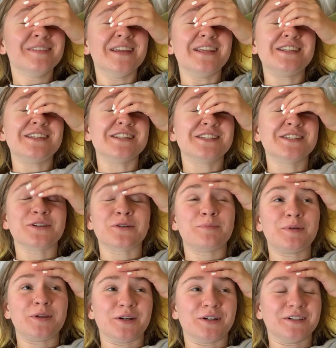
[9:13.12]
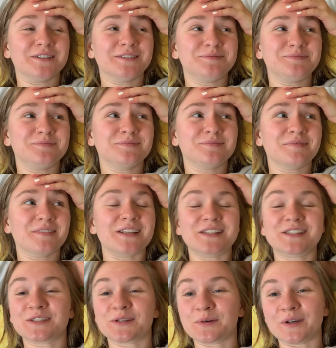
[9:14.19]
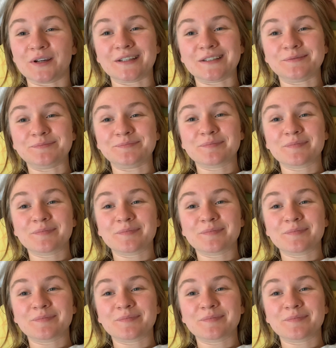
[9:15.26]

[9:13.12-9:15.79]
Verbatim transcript: It's just so pure. It's so good.